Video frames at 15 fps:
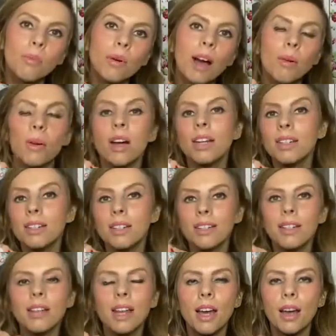Well, a,
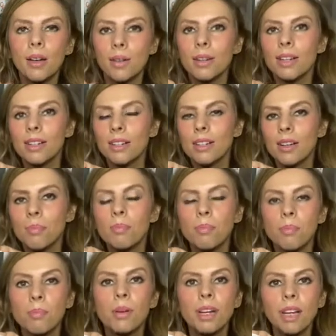you know, a
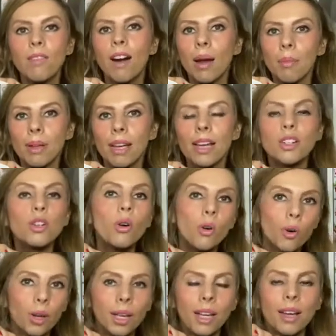bunny rabbit, a
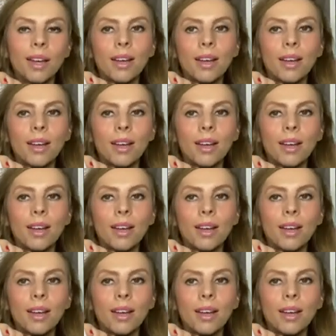toy.